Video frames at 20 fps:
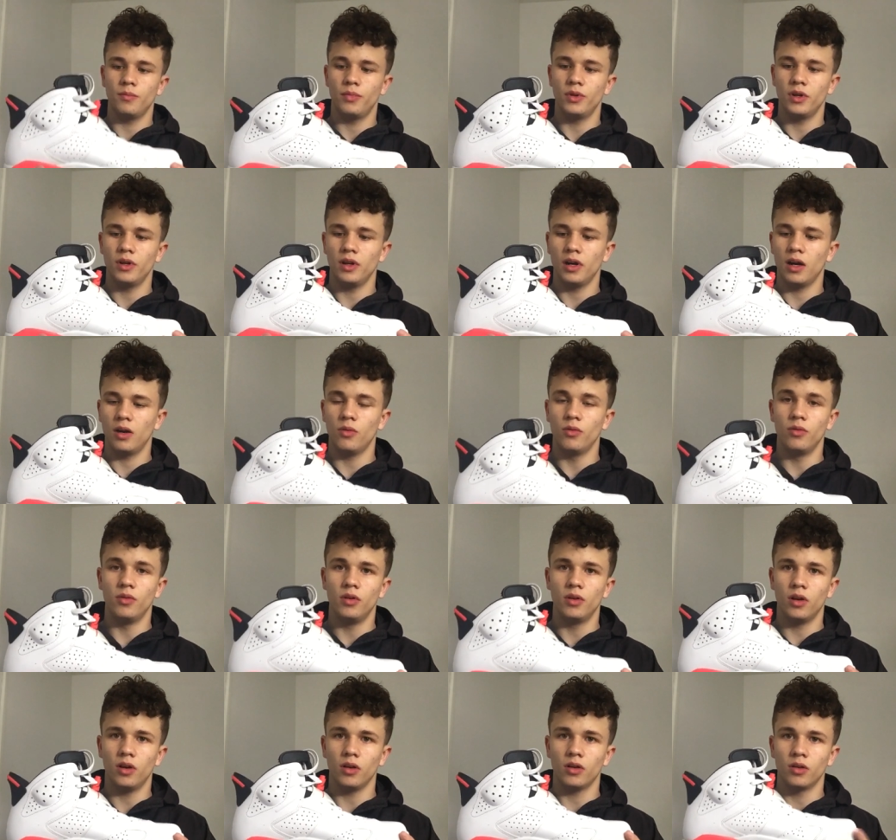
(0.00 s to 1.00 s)
but I will
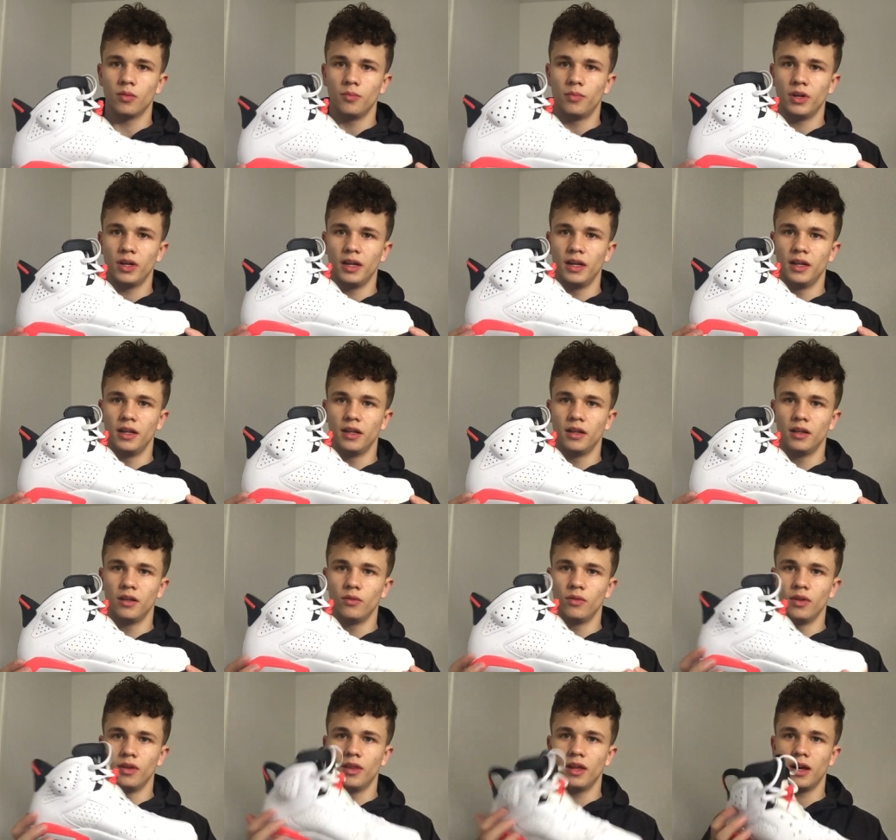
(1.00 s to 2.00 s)
not complain
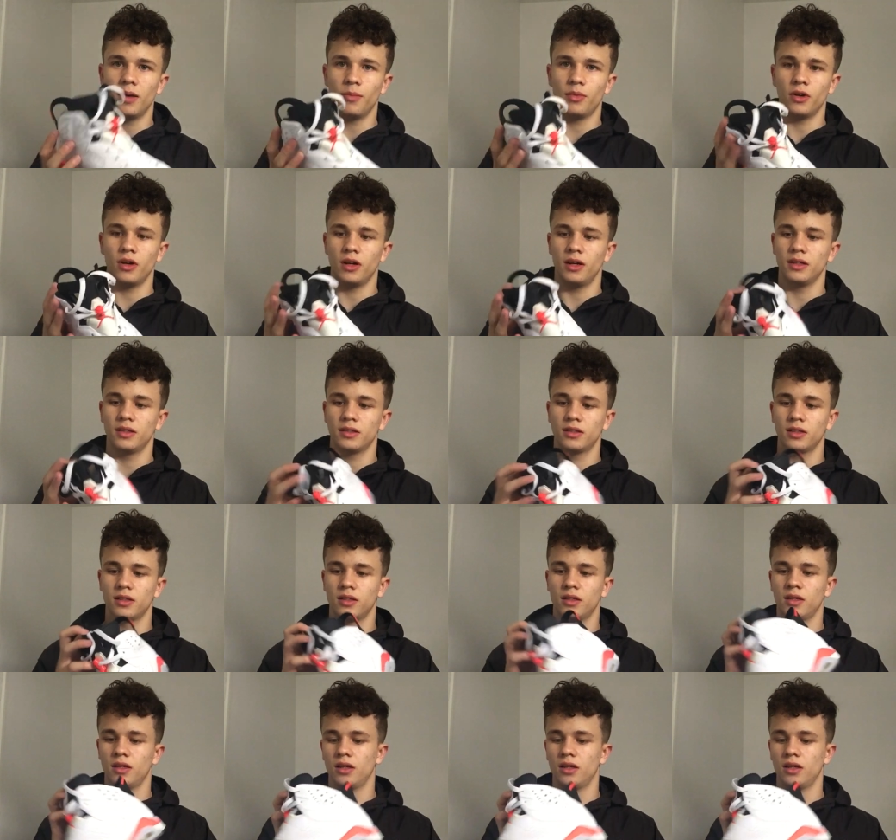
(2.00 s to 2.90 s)
with that price.